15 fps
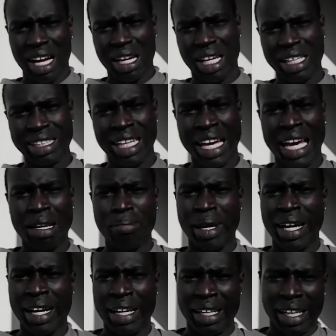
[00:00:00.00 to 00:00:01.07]
because uh, I had
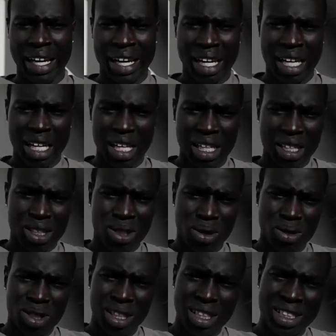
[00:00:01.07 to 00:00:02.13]
my uh,
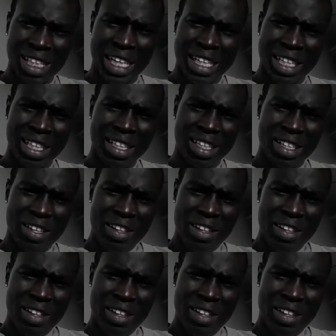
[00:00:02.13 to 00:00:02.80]
social anxiety.